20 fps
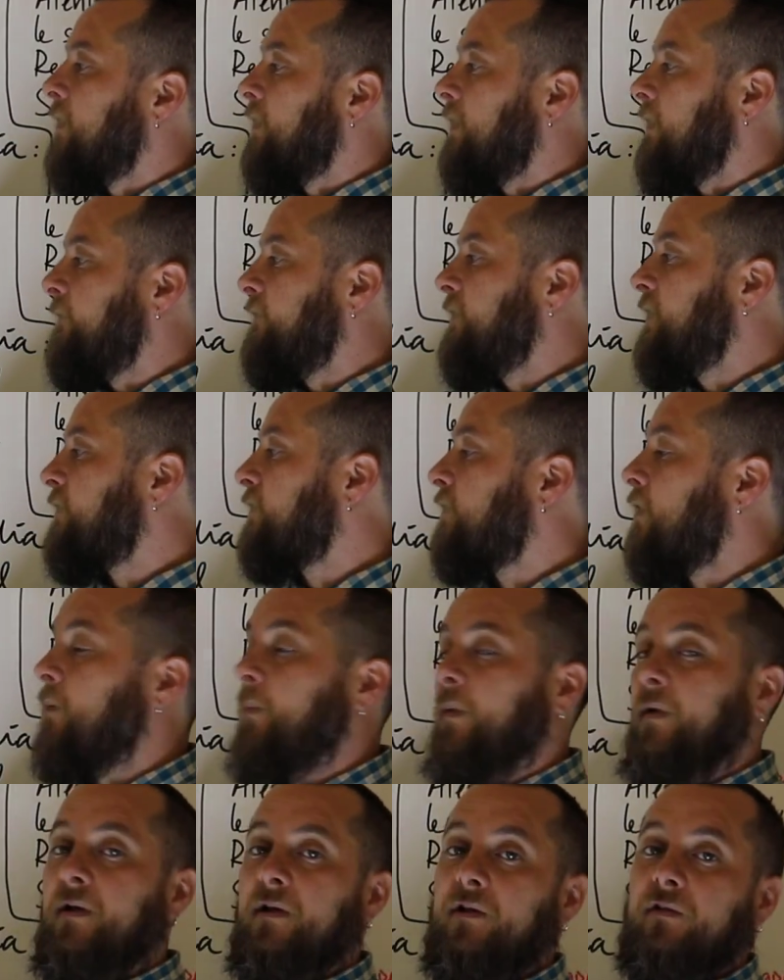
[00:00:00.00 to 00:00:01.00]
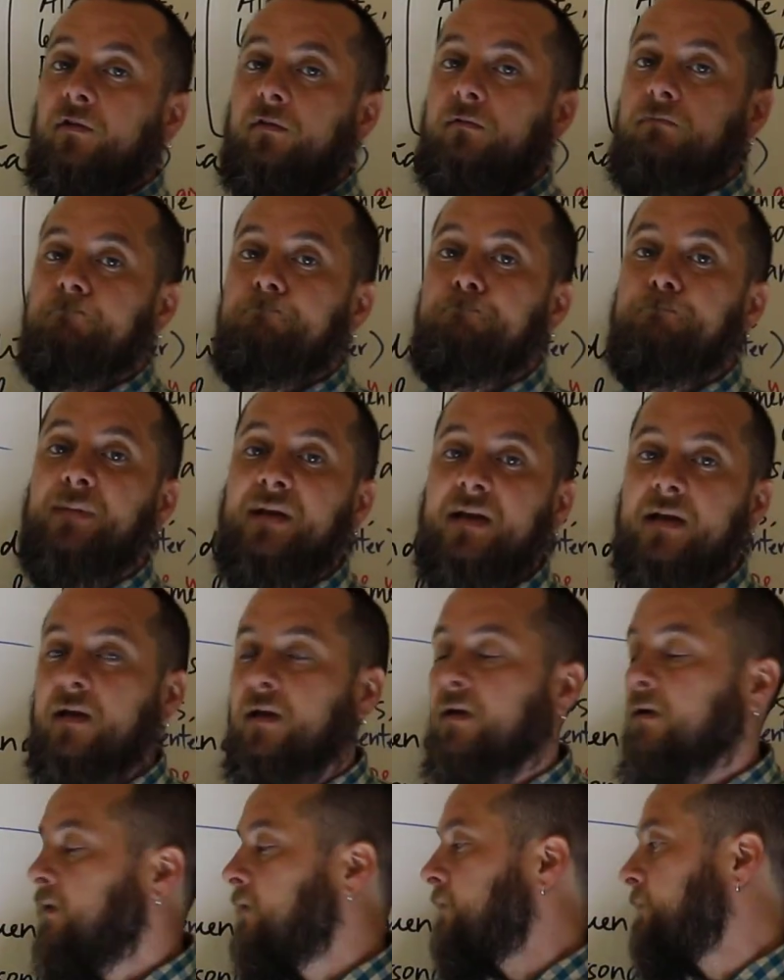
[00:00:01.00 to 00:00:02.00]
If this company is
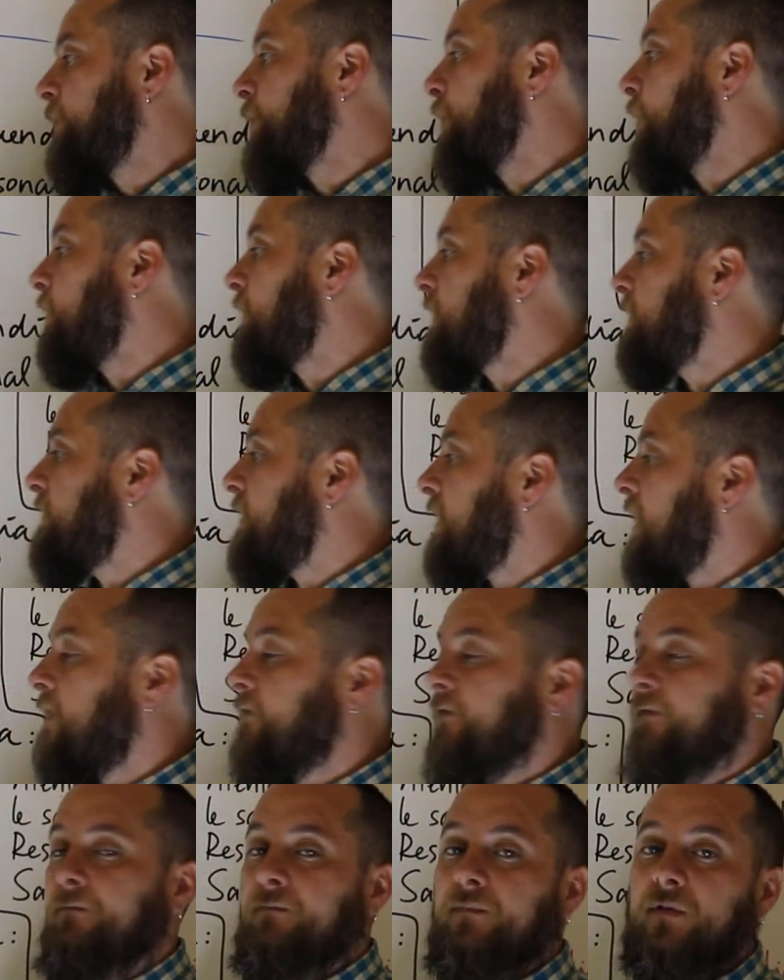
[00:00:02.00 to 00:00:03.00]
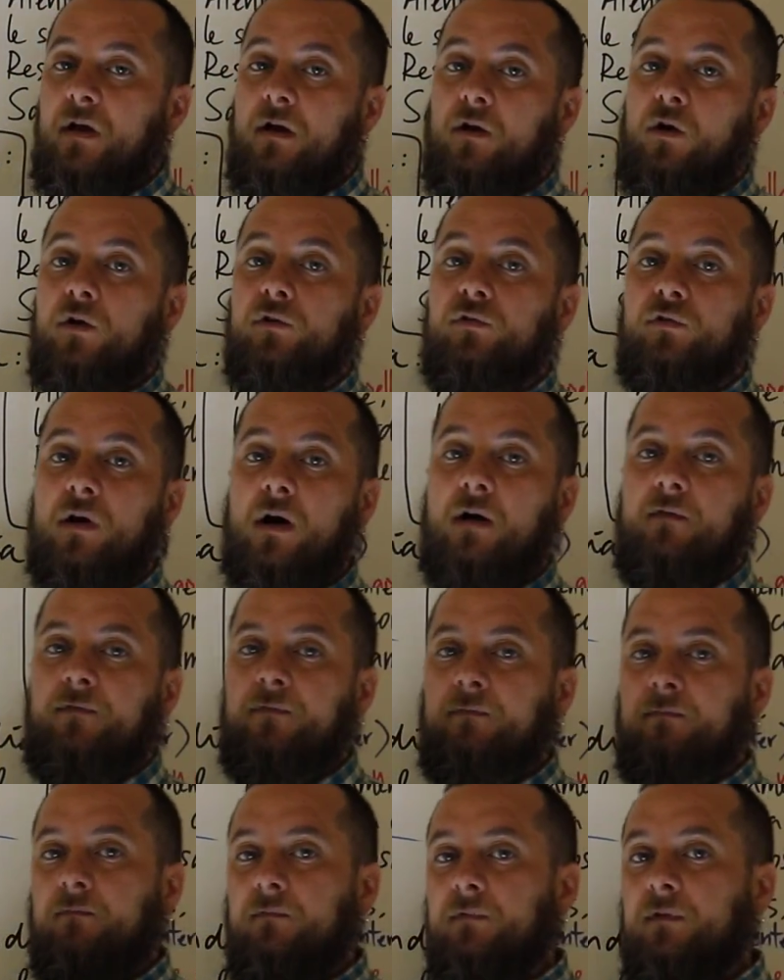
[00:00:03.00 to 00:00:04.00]
big, probably they are going to
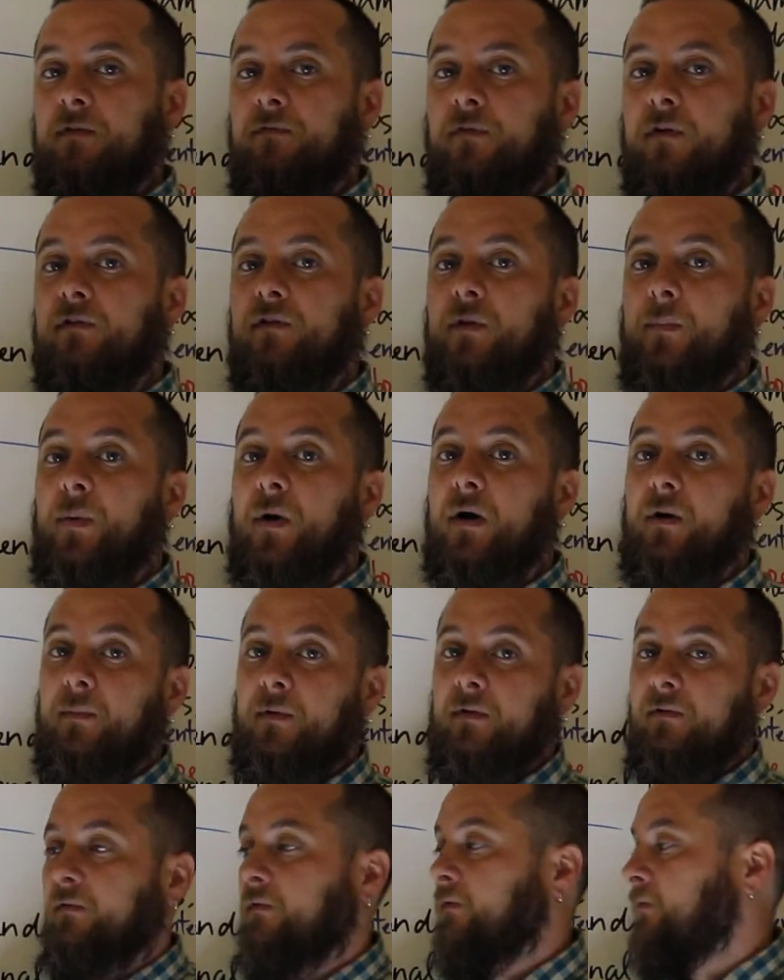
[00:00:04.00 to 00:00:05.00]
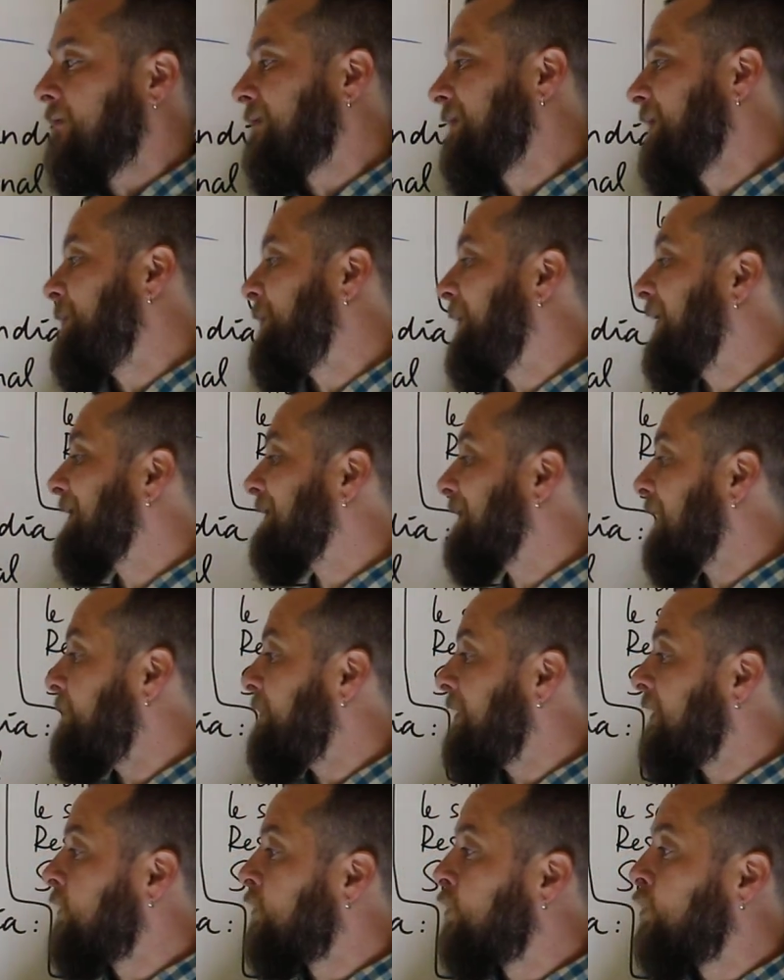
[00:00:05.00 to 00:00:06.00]
have different departments,
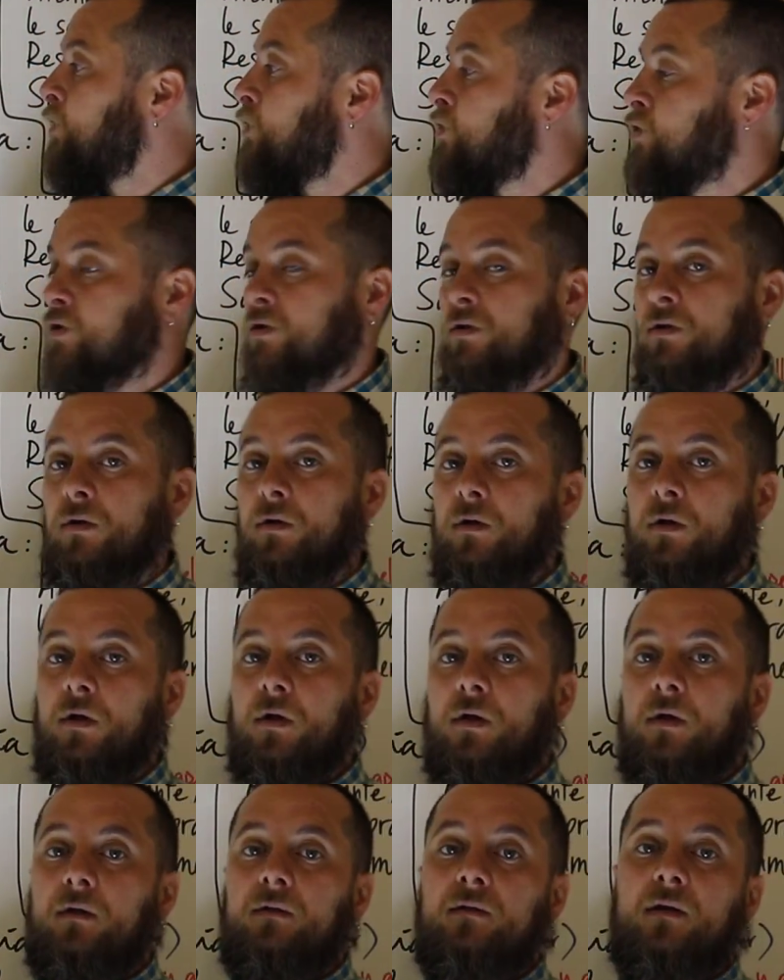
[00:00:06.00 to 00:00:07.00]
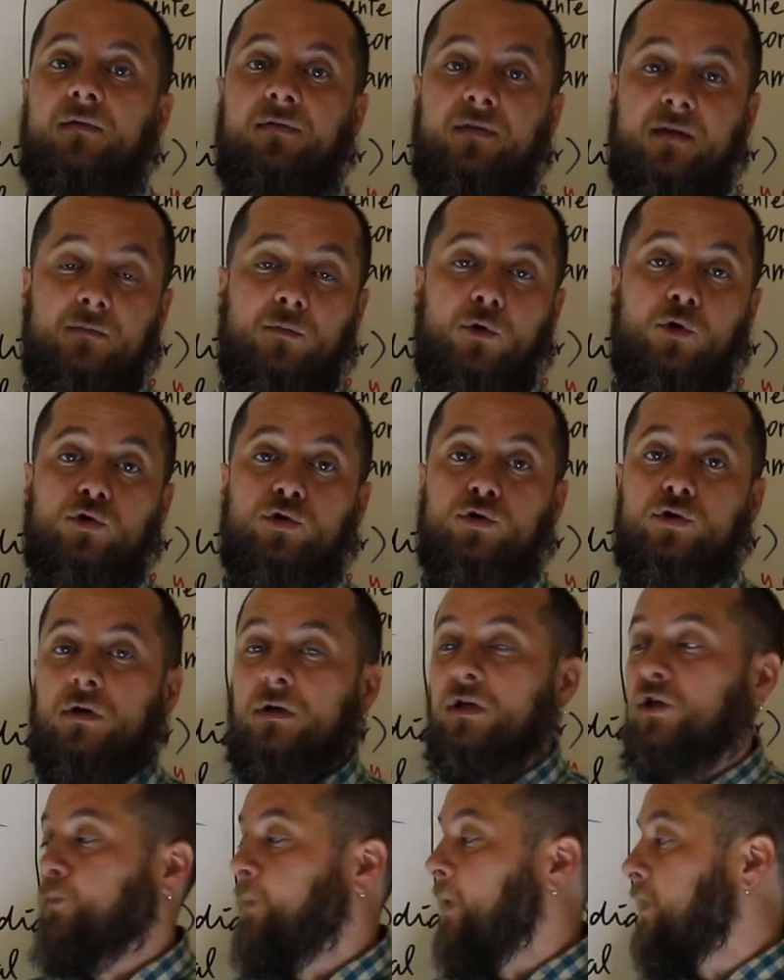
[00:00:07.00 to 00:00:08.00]
departamentos, decimos
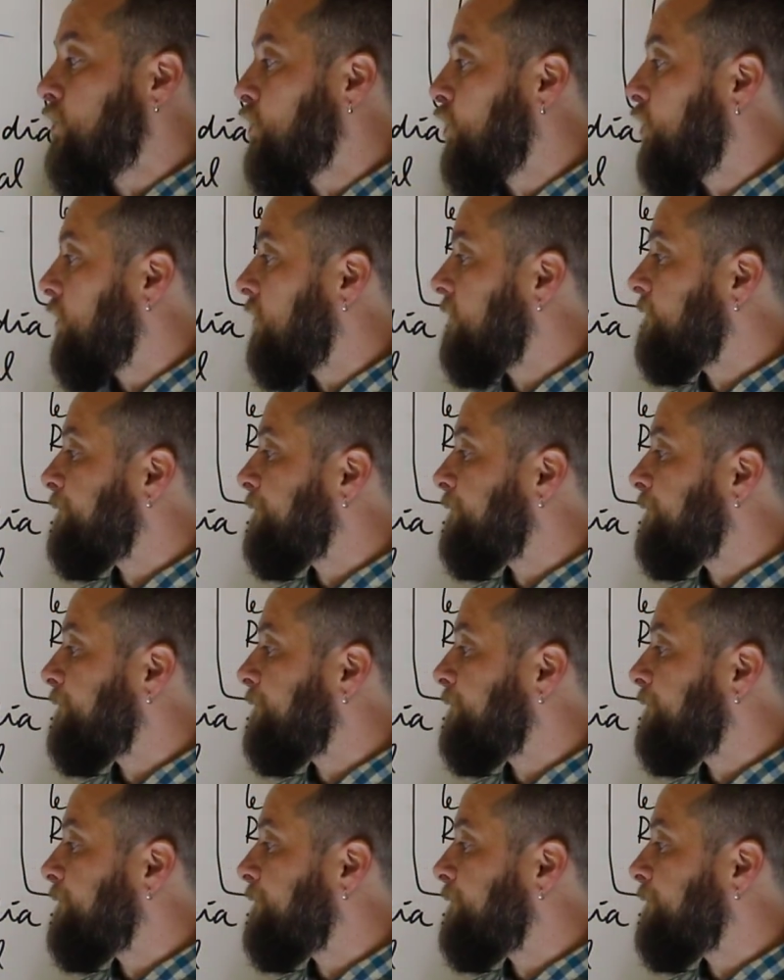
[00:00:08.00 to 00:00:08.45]
en español,